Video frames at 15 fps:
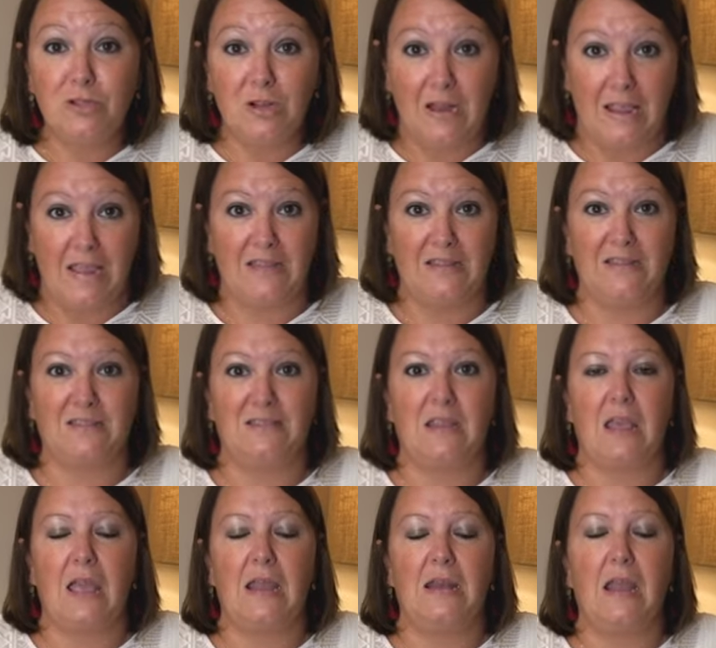your hands,
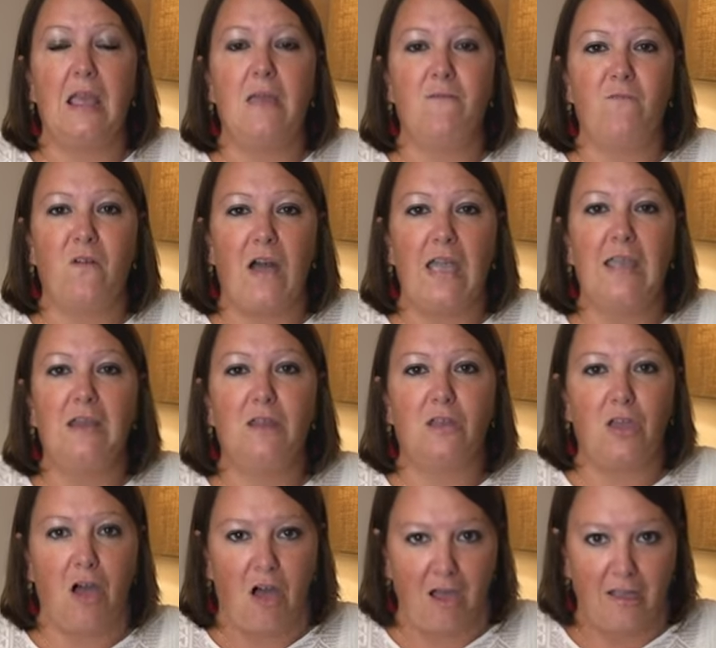and invite
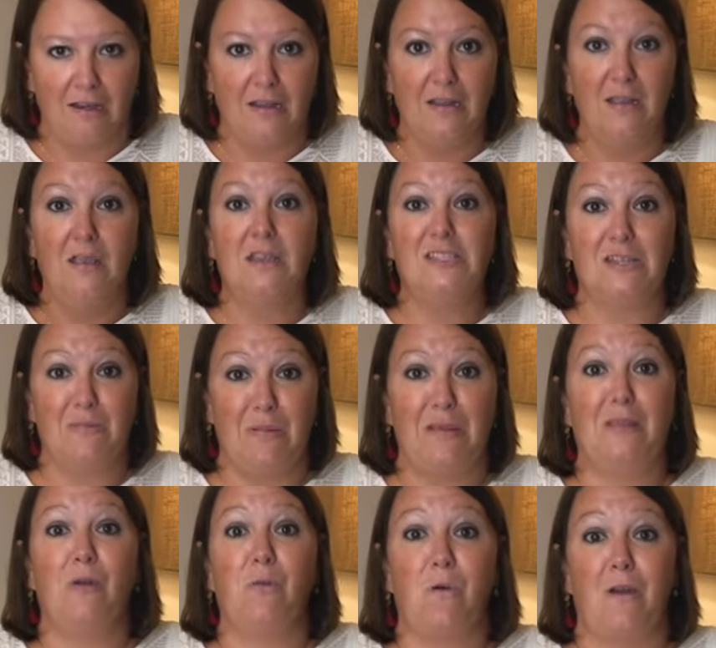God to be
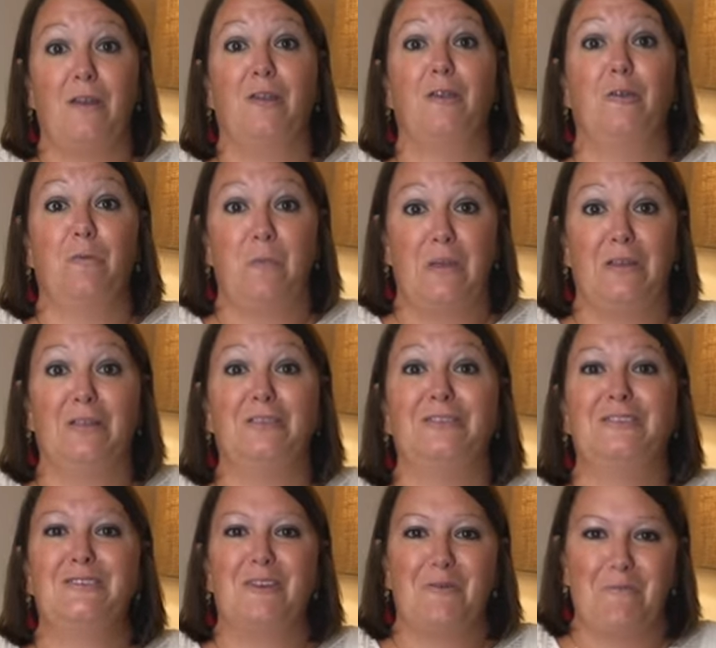the one who
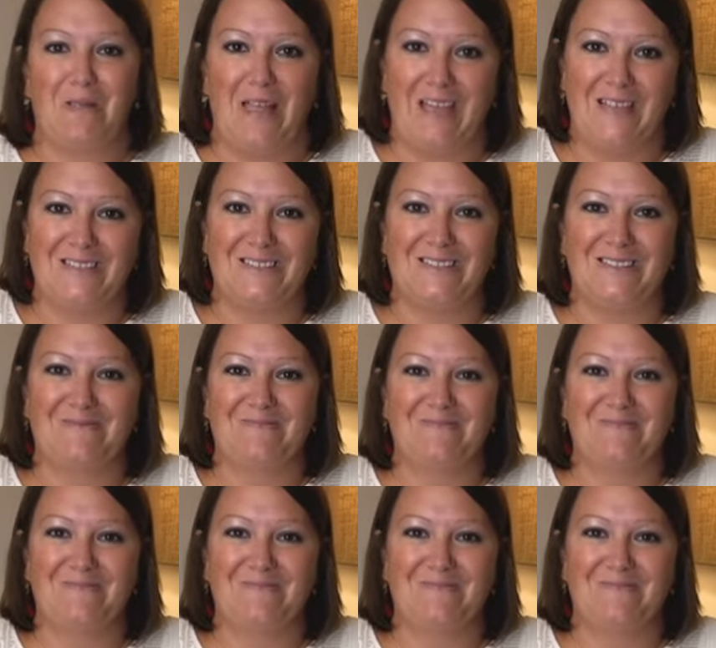builds your plans.